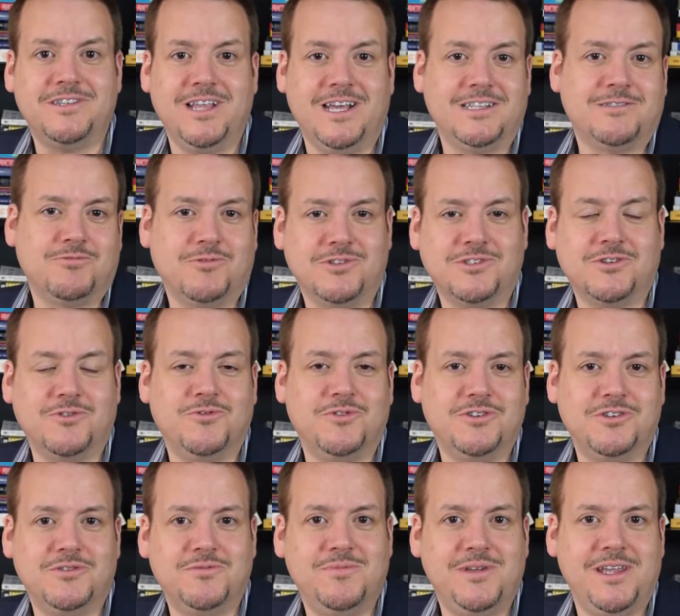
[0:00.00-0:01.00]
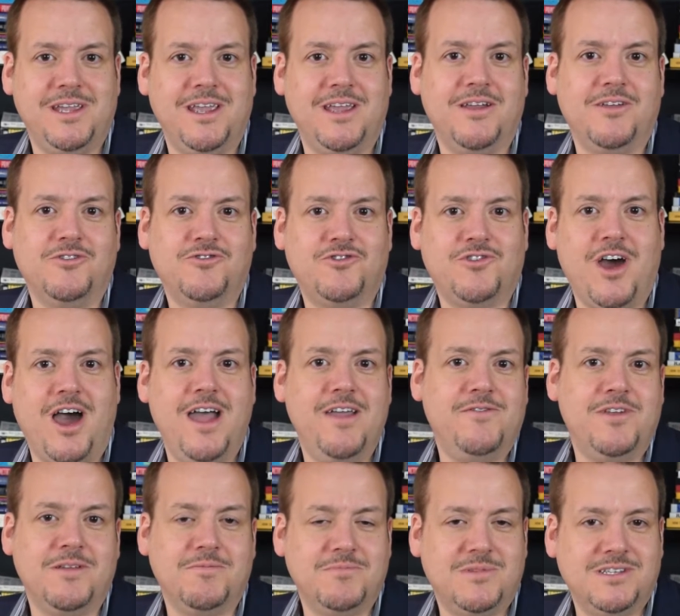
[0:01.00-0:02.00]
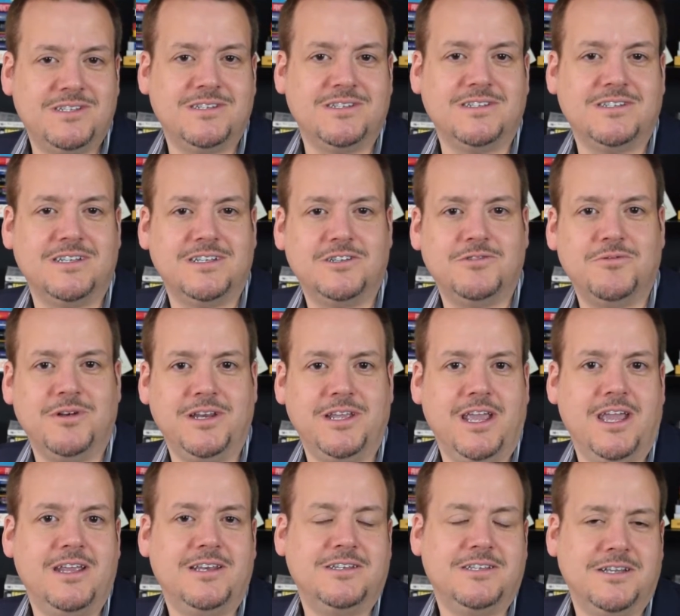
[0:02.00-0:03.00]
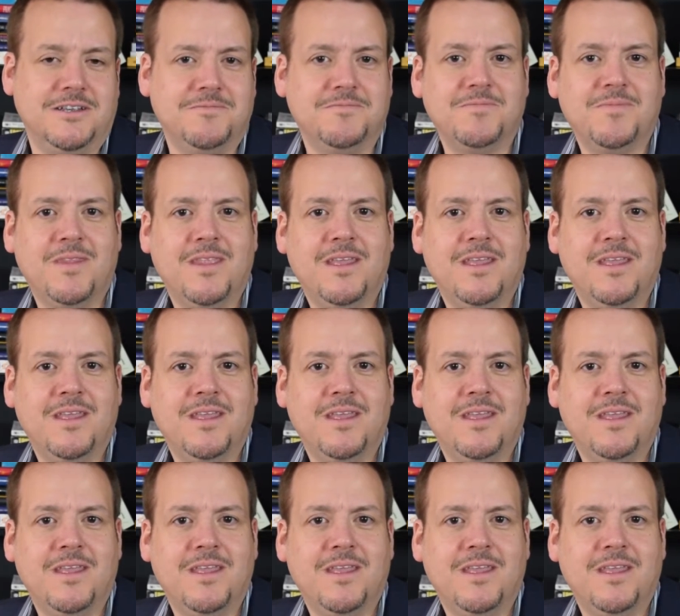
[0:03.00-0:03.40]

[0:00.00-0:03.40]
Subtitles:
and that's what's going to be driving business in 2018.